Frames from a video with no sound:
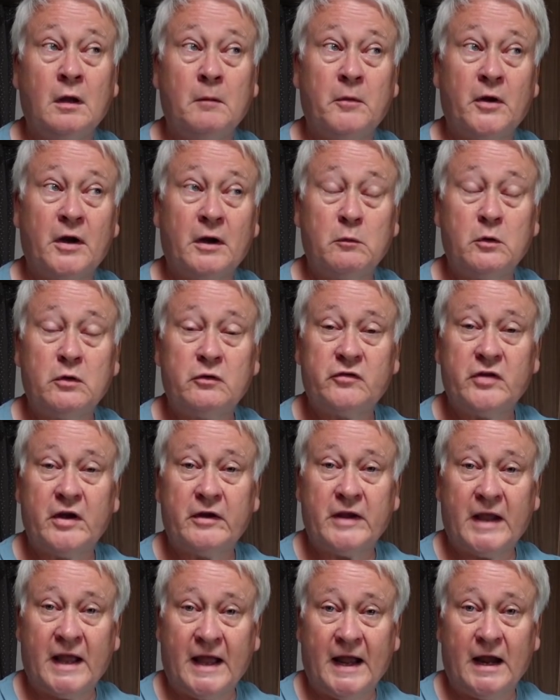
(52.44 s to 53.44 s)
but I will tell
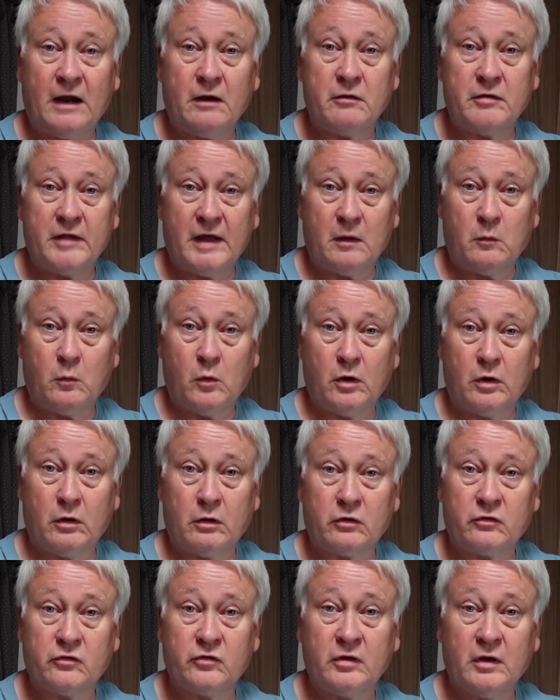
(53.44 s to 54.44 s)
you how that
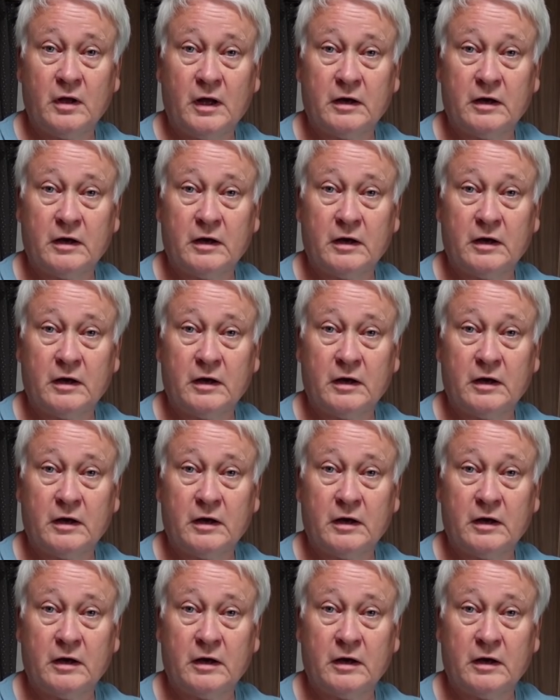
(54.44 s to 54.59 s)
works.